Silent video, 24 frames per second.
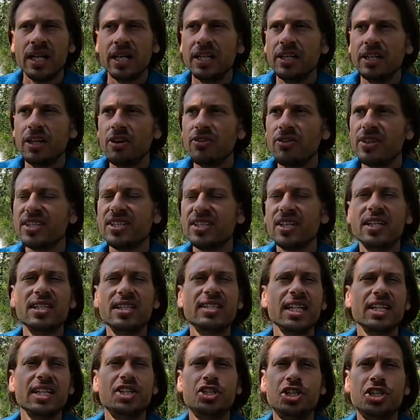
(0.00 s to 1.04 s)
You know, the sun
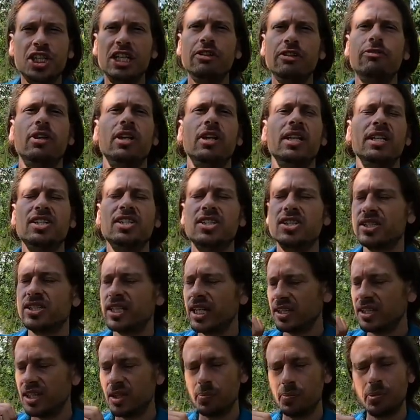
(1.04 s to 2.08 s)
is like Shiva. It's just
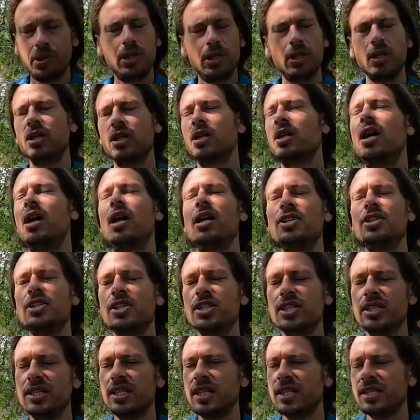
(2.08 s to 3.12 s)
like the pure
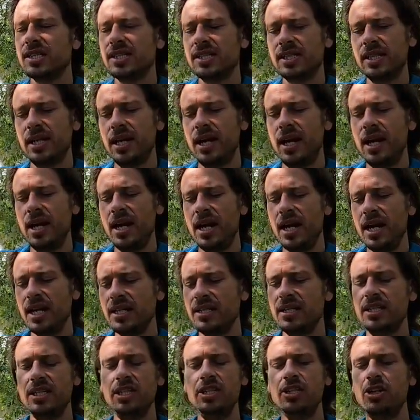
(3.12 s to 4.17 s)
consciousness. It,
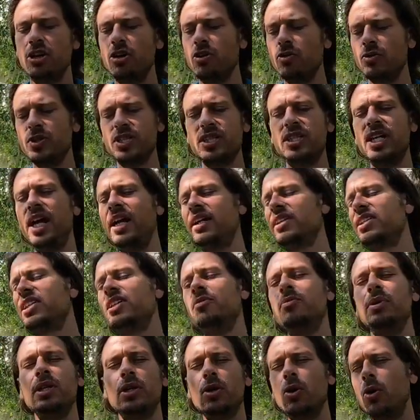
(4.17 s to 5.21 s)
you know, snakes
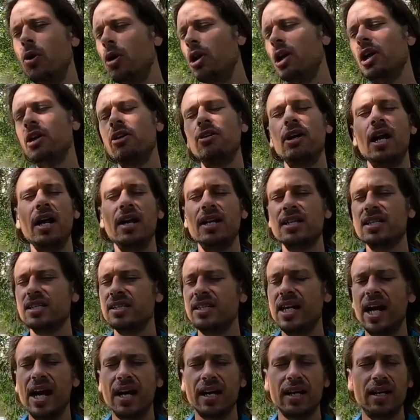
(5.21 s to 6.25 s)
can be coiling around its
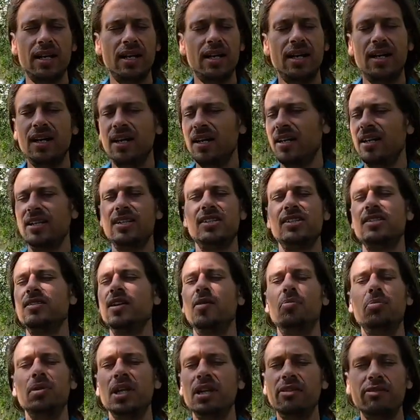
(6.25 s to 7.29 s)
neck and it's
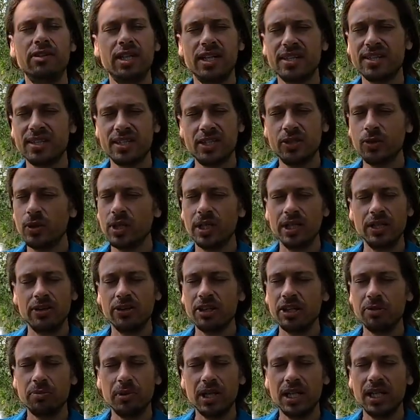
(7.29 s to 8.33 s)
oblivious to it. You know
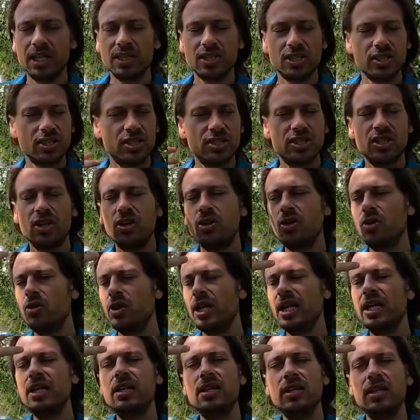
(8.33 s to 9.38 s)
what I mean? It's just so
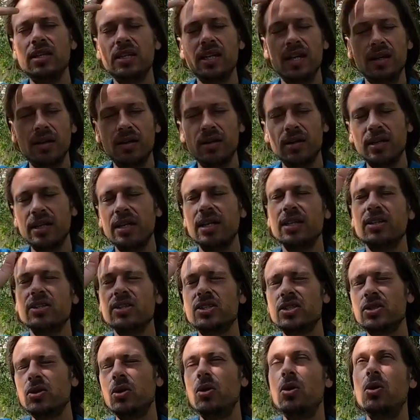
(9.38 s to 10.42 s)
in the
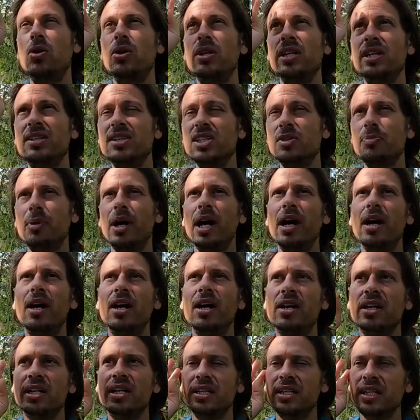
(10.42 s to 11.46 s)
soul and
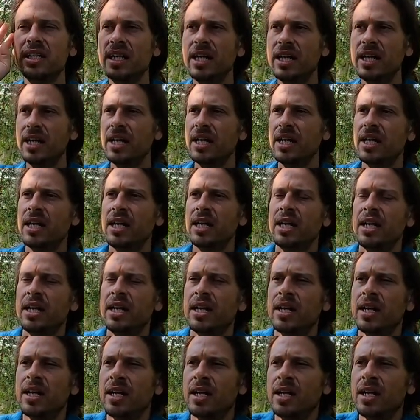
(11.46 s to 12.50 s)
inspired, and
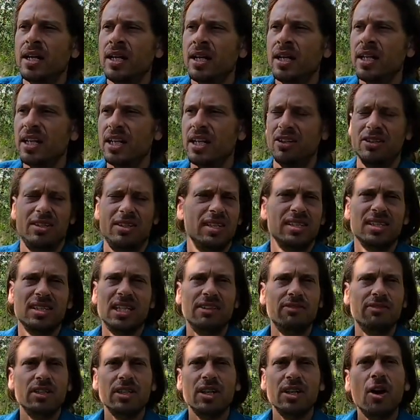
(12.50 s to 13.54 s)
you know, it doesn't
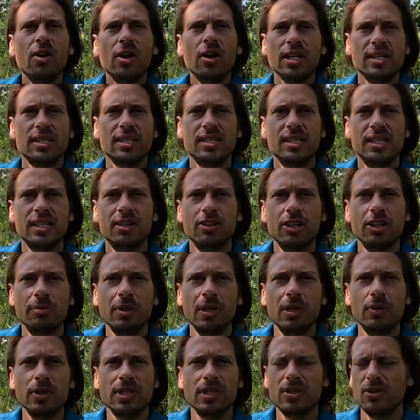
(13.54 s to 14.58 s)
even notice, you know what I
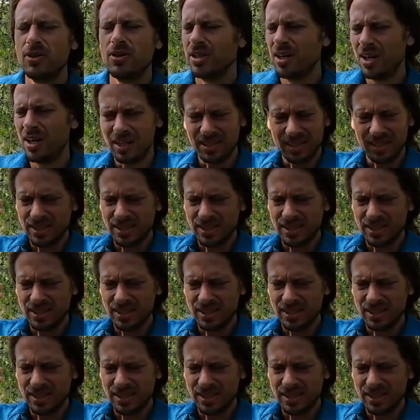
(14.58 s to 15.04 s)
mean, what's going on. It